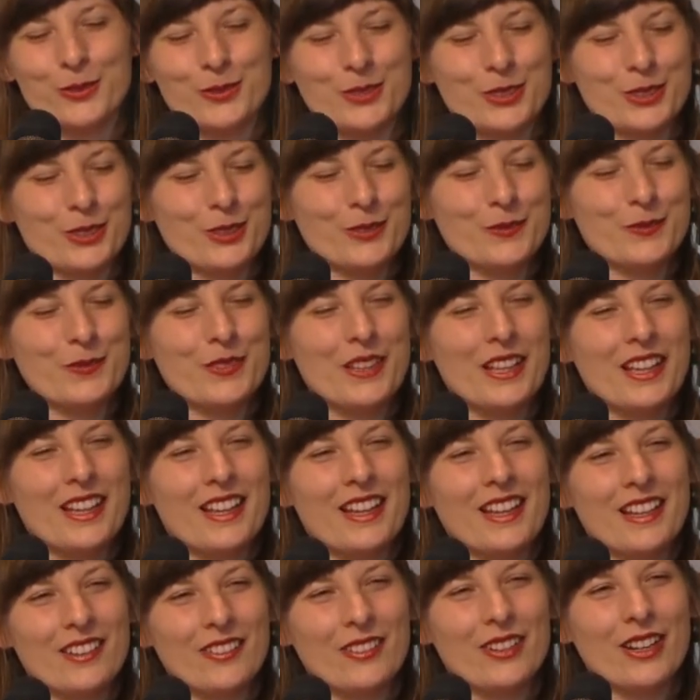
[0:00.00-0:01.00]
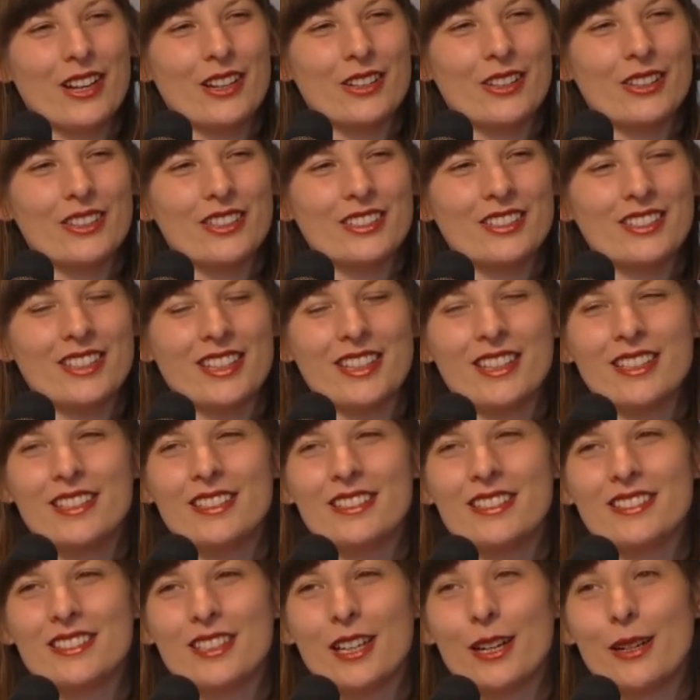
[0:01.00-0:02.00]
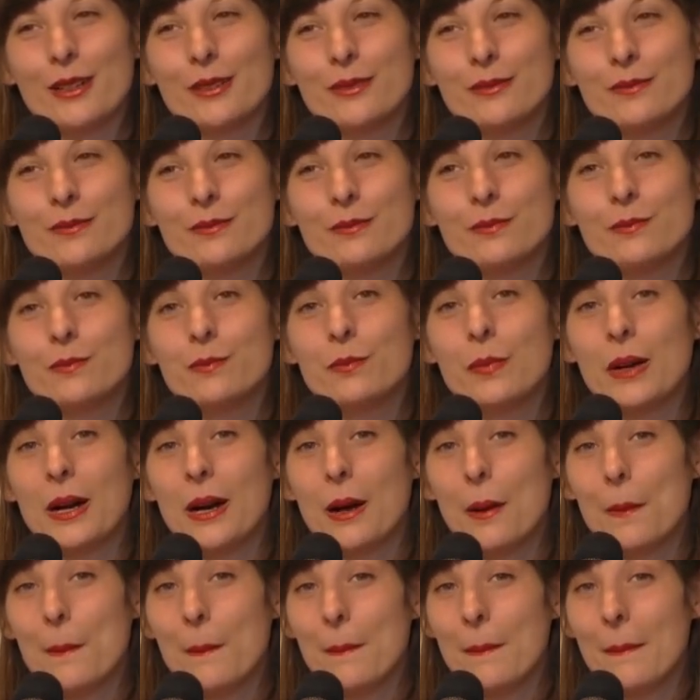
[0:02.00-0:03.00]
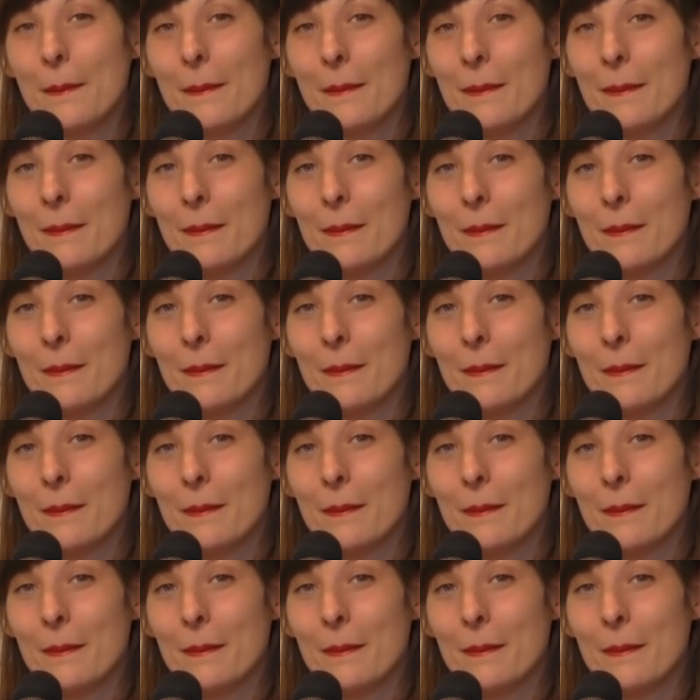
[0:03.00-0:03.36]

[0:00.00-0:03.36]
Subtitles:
So we are gonna sing dum bum.